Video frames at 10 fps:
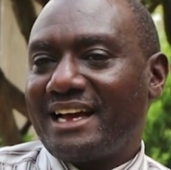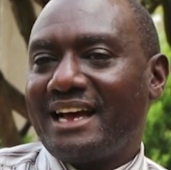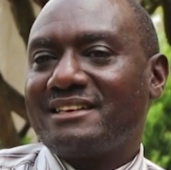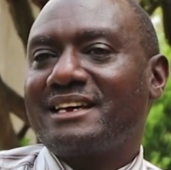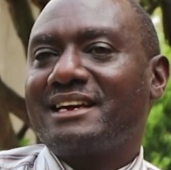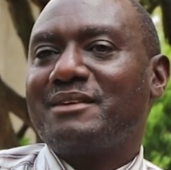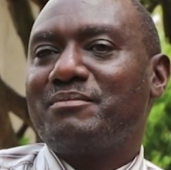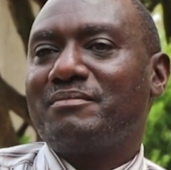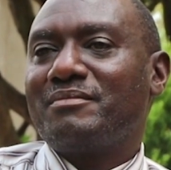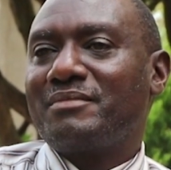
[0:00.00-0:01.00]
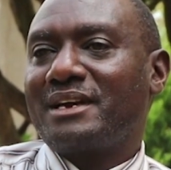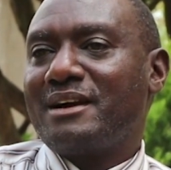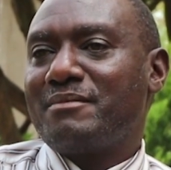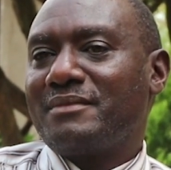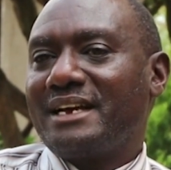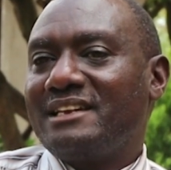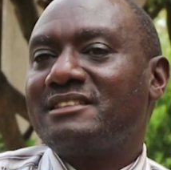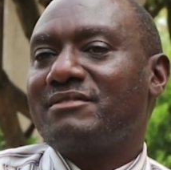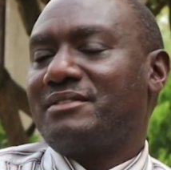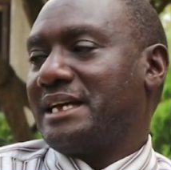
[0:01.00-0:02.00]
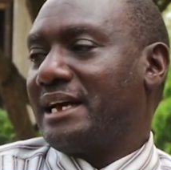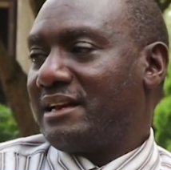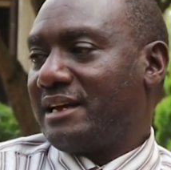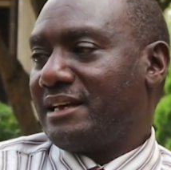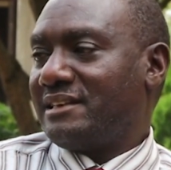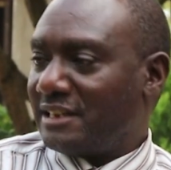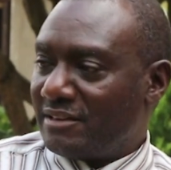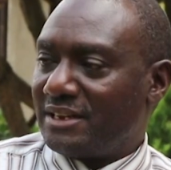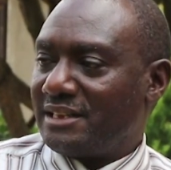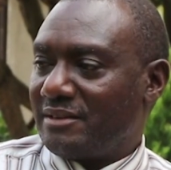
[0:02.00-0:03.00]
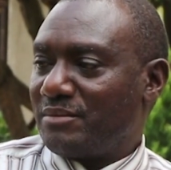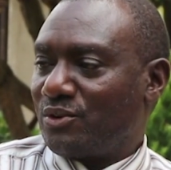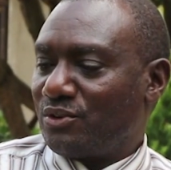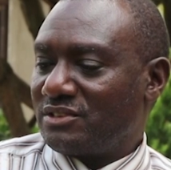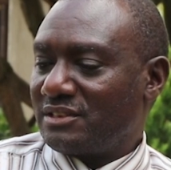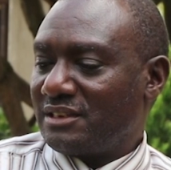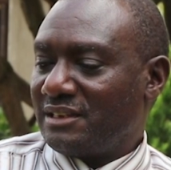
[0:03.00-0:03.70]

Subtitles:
has actually become a disadvantage because